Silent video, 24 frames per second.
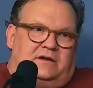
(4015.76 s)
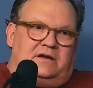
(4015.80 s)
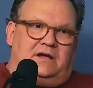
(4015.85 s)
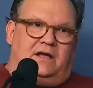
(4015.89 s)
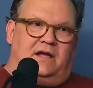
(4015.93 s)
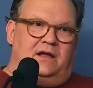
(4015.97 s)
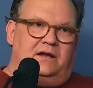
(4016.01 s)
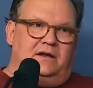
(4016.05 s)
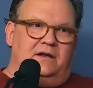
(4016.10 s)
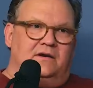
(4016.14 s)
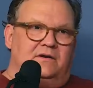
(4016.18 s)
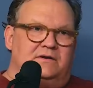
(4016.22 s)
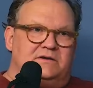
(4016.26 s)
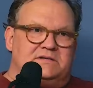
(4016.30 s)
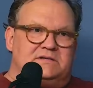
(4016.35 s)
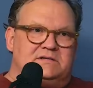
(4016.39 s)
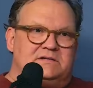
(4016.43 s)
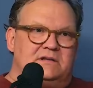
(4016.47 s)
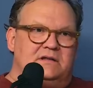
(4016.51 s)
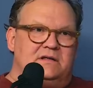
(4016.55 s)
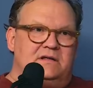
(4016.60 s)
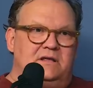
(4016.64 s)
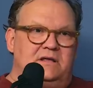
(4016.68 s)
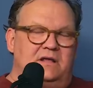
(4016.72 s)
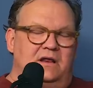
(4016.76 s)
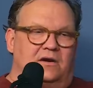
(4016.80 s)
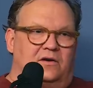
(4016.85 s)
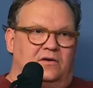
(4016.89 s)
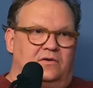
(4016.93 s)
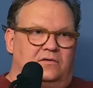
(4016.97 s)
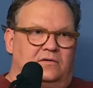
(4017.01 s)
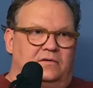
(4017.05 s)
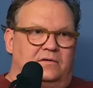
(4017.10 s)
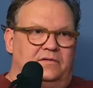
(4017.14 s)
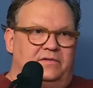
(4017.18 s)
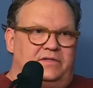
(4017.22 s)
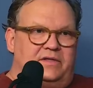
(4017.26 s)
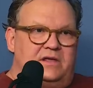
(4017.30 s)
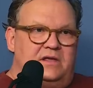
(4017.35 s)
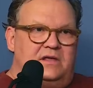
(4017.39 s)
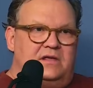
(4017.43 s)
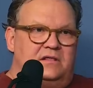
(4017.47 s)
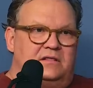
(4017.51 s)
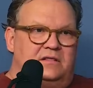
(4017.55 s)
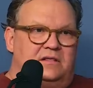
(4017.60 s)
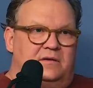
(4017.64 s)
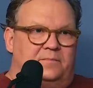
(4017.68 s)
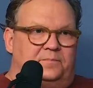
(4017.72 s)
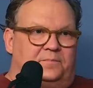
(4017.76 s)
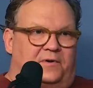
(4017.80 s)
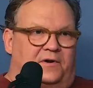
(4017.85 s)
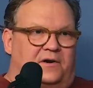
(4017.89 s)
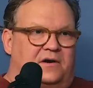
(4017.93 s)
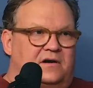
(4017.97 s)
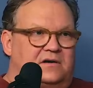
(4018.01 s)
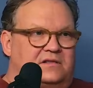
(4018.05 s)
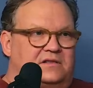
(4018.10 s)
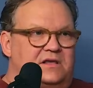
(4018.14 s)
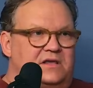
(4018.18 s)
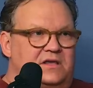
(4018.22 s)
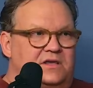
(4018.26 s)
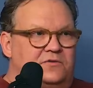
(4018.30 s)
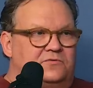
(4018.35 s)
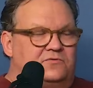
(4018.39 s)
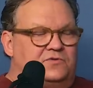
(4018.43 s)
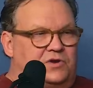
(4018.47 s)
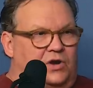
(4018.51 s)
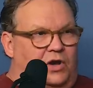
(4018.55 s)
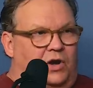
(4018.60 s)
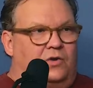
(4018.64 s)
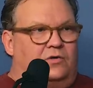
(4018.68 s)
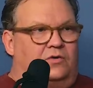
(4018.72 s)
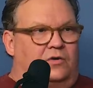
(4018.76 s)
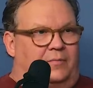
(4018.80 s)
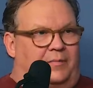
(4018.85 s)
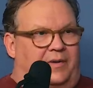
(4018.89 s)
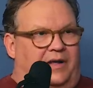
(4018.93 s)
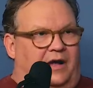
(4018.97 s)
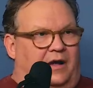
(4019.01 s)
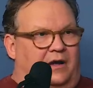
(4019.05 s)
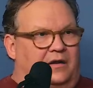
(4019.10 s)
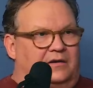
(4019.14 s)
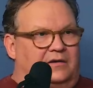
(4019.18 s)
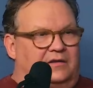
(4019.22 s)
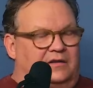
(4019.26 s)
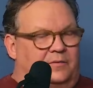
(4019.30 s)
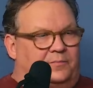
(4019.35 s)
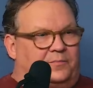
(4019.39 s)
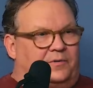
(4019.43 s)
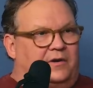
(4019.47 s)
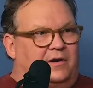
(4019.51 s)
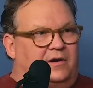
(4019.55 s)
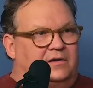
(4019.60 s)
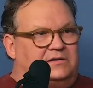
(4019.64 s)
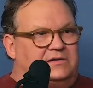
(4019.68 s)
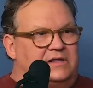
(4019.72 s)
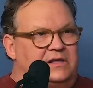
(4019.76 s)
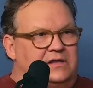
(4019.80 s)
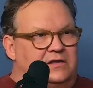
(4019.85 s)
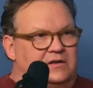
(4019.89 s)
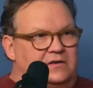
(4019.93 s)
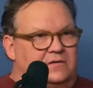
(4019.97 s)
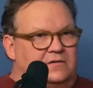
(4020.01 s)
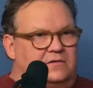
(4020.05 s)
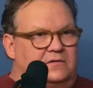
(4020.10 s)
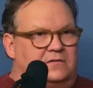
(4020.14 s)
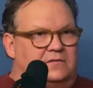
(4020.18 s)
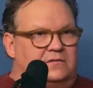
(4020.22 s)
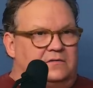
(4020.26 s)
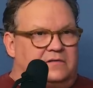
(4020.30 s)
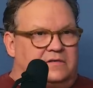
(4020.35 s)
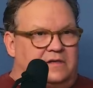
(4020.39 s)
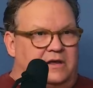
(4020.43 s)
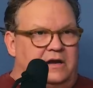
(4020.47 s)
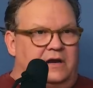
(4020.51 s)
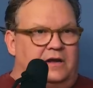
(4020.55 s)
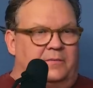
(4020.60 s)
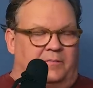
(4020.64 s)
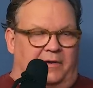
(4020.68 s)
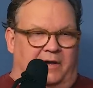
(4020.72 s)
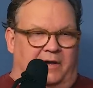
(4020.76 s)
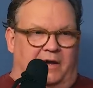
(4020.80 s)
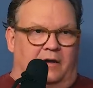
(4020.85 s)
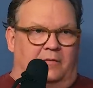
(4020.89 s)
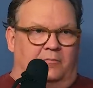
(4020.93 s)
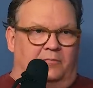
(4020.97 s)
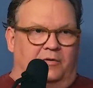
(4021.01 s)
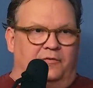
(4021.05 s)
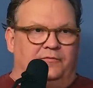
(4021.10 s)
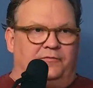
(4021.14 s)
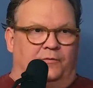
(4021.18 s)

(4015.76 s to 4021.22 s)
There's you know the part that you know about and the part that you think about